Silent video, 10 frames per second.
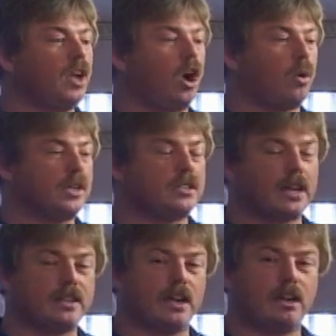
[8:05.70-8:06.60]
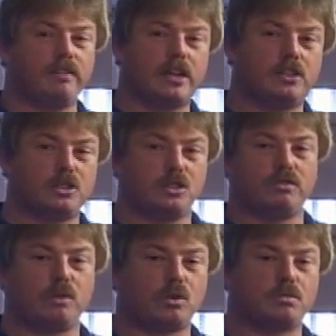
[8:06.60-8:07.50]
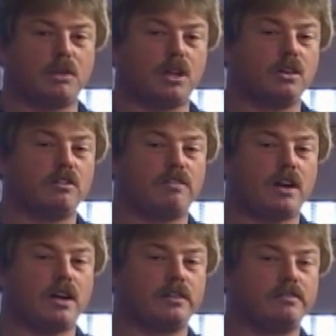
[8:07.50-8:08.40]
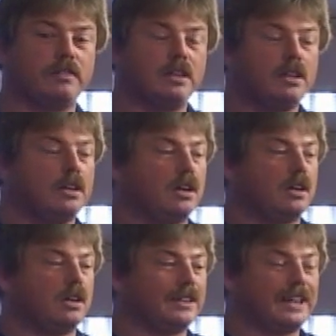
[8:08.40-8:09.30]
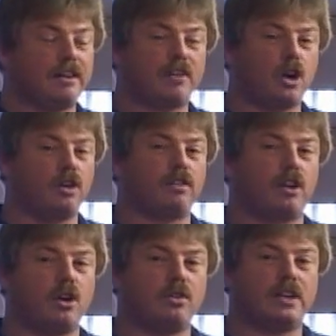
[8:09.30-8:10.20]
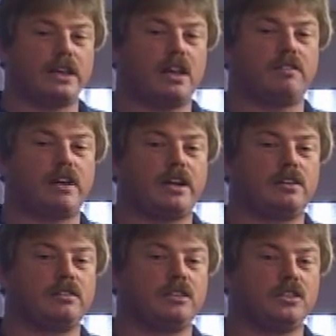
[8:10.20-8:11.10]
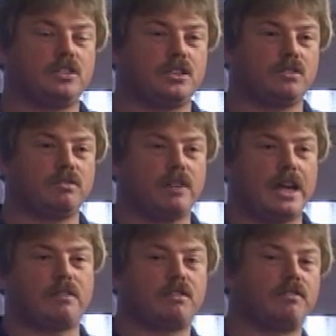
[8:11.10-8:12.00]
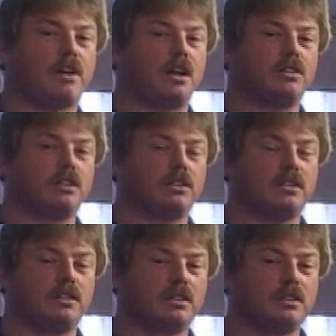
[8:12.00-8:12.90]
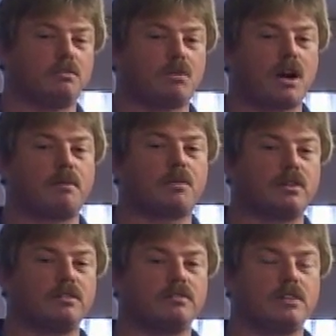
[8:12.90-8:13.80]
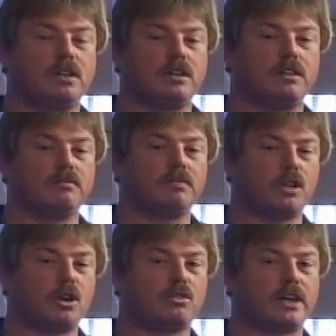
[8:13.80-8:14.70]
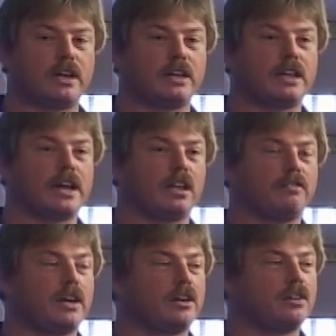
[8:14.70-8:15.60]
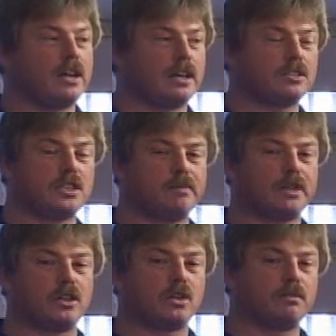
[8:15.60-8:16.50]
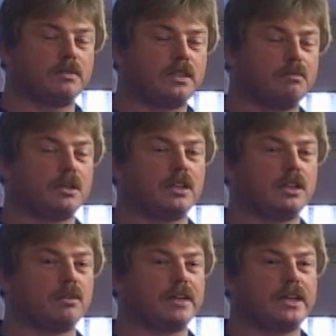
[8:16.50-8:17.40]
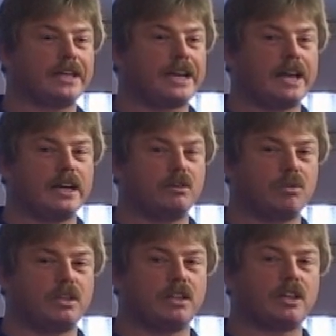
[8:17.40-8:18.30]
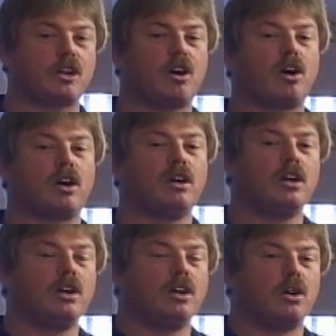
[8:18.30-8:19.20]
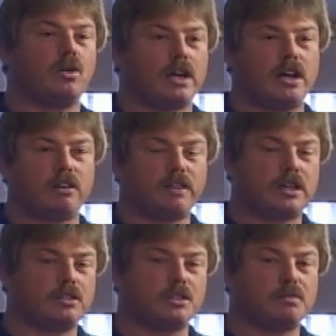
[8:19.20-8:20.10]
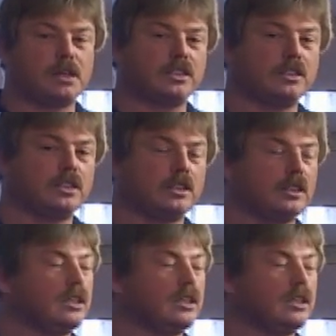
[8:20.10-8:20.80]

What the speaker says: Always take the elevator to 2 floors below the fire. Never overload an elevator. You still have to follow the proper load rating of the elevator, and that's typically going to be indicated within the car on an elevator inspection sheet.